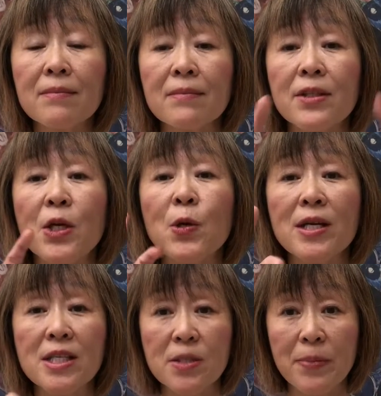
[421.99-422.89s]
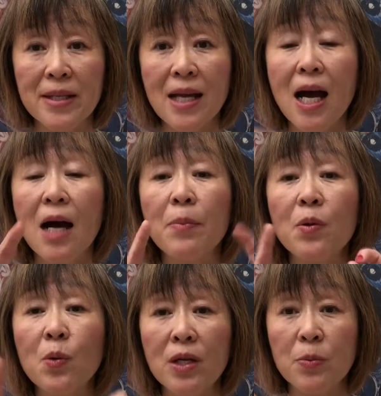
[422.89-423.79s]
You can speed up
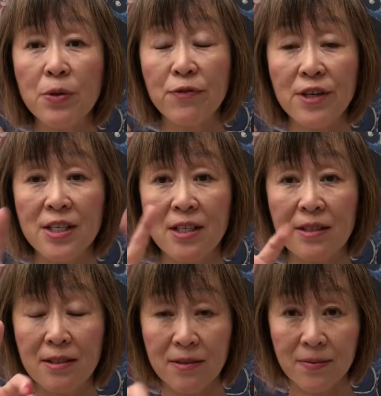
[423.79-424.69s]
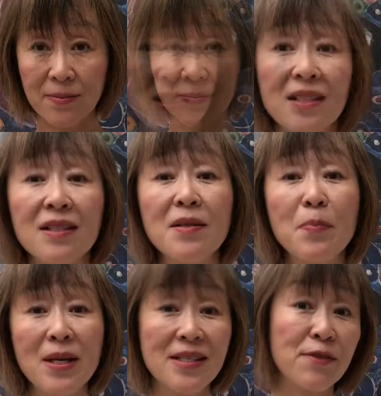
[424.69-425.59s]
when you're proficient.
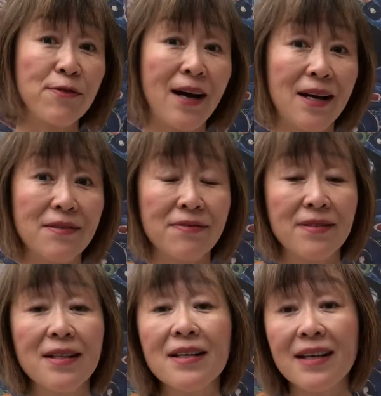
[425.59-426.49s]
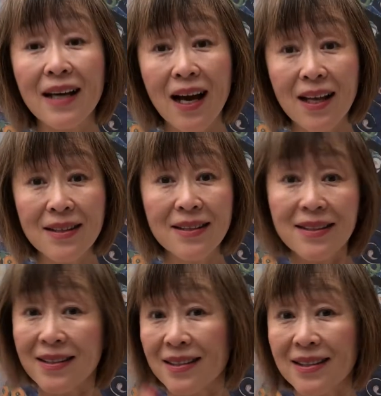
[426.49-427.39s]
Method 5. Gun
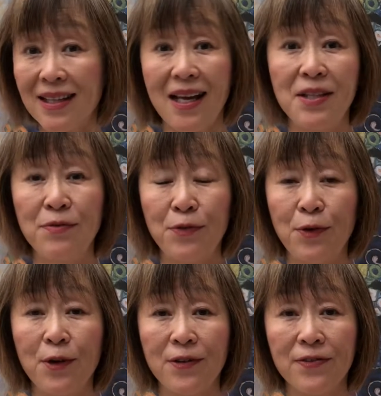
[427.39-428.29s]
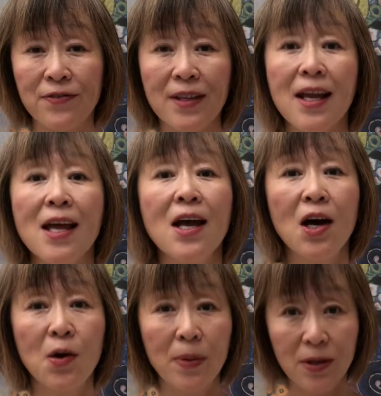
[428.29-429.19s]
and 4.
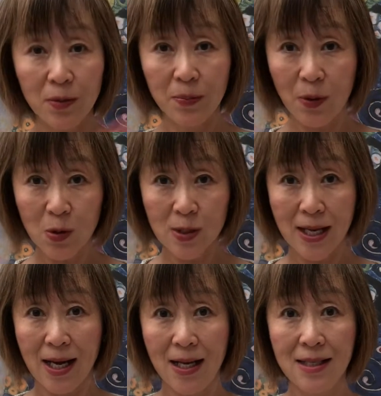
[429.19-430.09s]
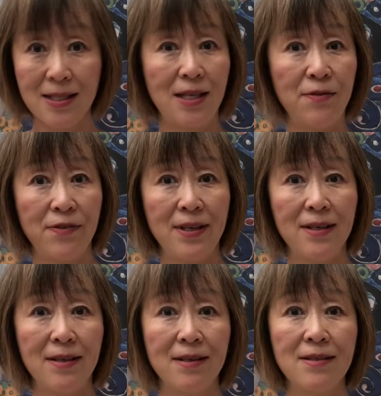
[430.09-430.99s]
Open your both hands and
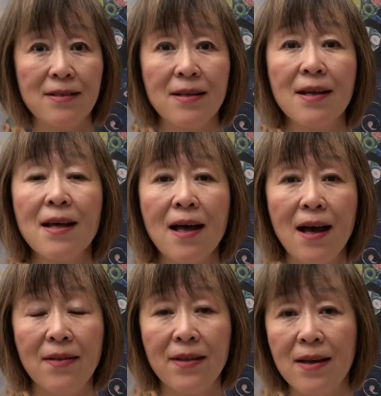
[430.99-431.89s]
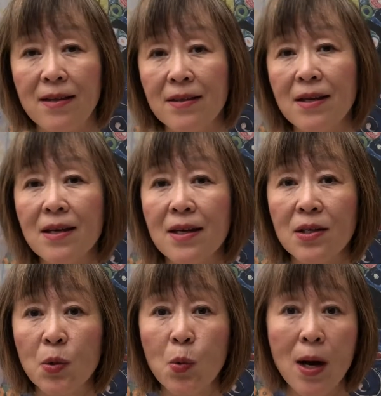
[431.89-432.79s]
fingers, and then your
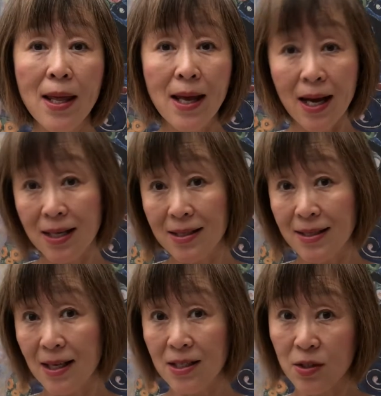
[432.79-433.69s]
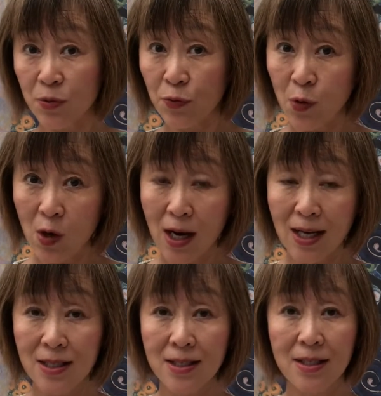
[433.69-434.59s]
one hand does 4
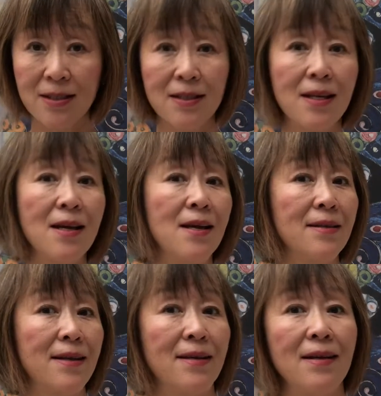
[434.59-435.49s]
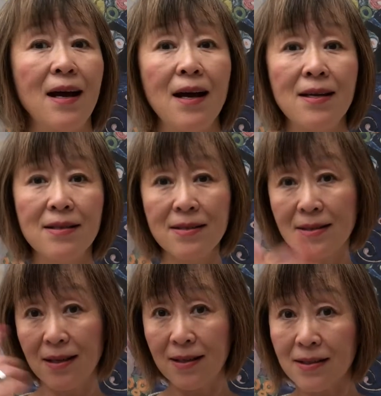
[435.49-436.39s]
action, the other hand
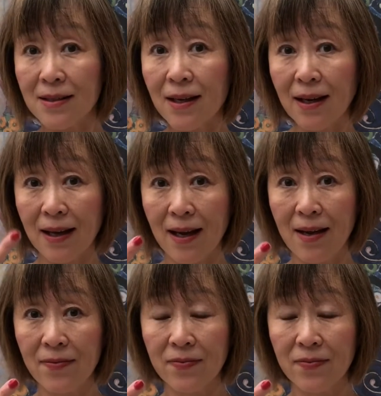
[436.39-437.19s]
does a gun.